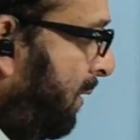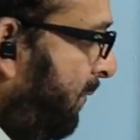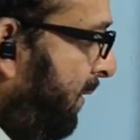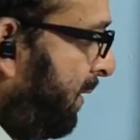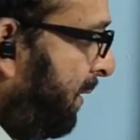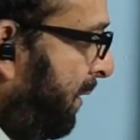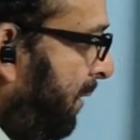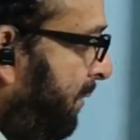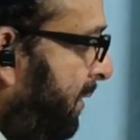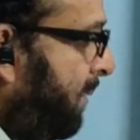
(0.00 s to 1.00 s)
here we are getting
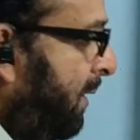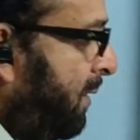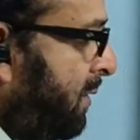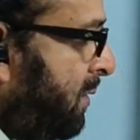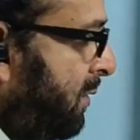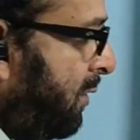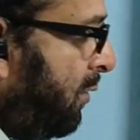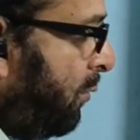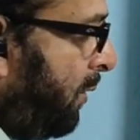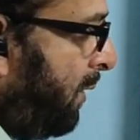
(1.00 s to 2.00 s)
100 minus
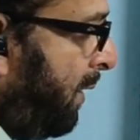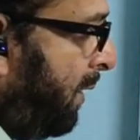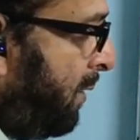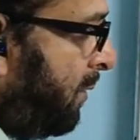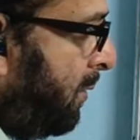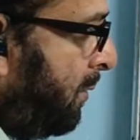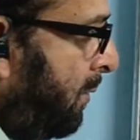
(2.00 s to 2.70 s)
0.8.